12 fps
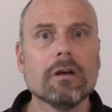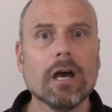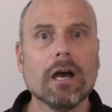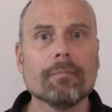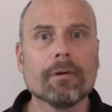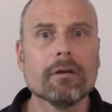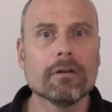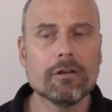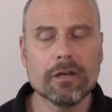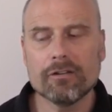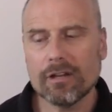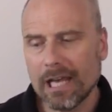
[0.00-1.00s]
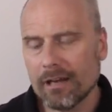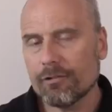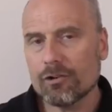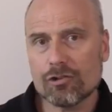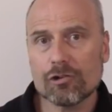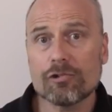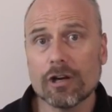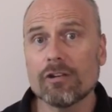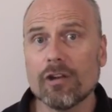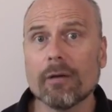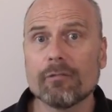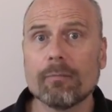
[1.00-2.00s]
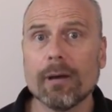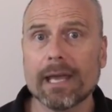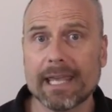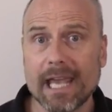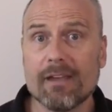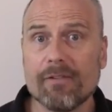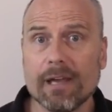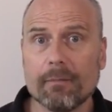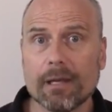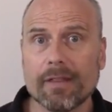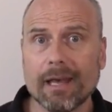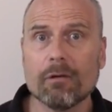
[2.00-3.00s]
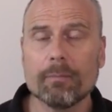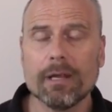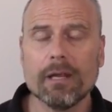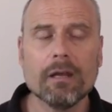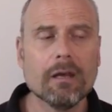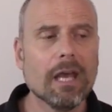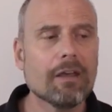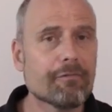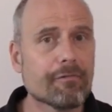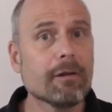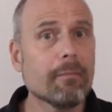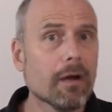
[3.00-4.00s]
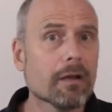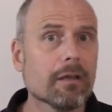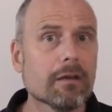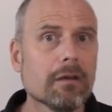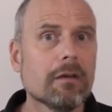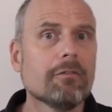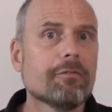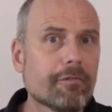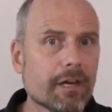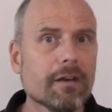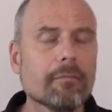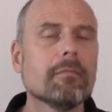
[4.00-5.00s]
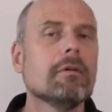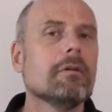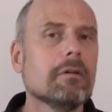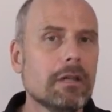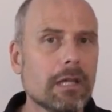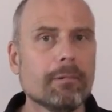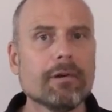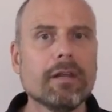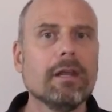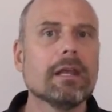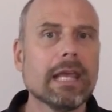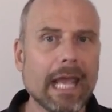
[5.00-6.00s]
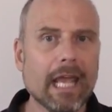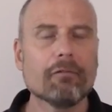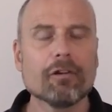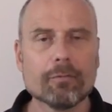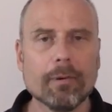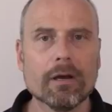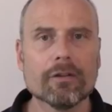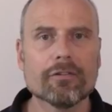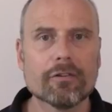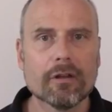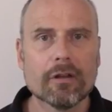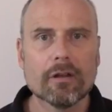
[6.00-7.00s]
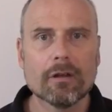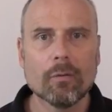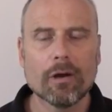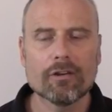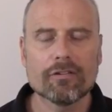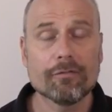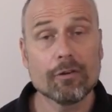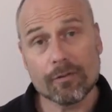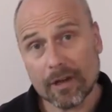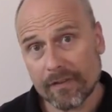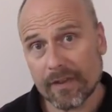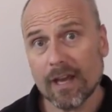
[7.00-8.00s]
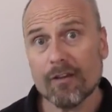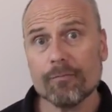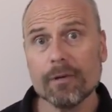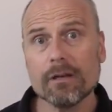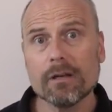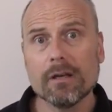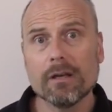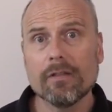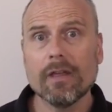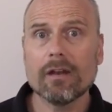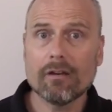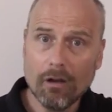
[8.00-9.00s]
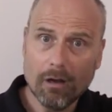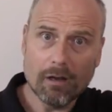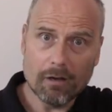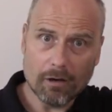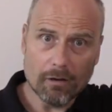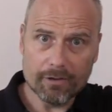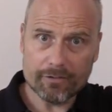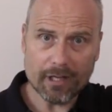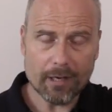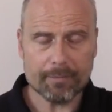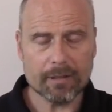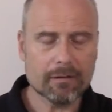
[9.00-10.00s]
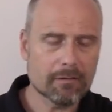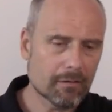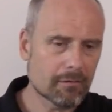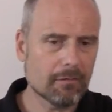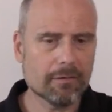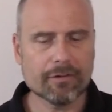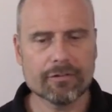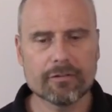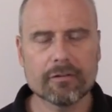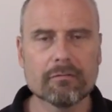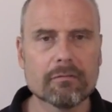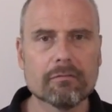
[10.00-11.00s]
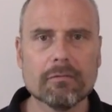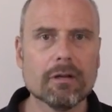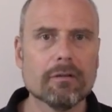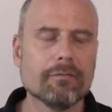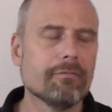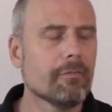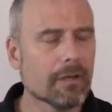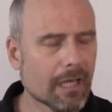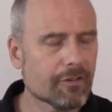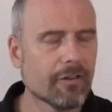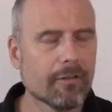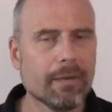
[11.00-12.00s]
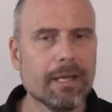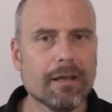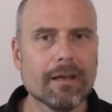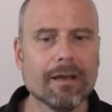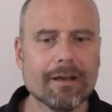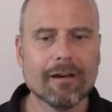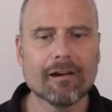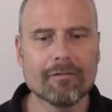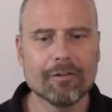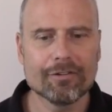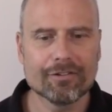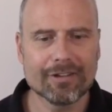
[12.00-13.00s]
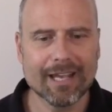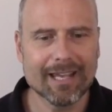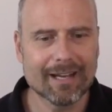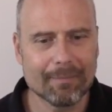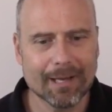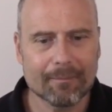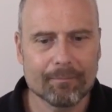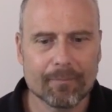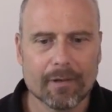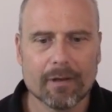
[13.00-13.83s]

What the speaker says: up. You need to have your children adopted by a K family. That would be a free market, freedom, liberty, K response. Whereas if you've got the government, then, oh, you hold this up and all this, well, we'll get to the media and R versus K in a bit.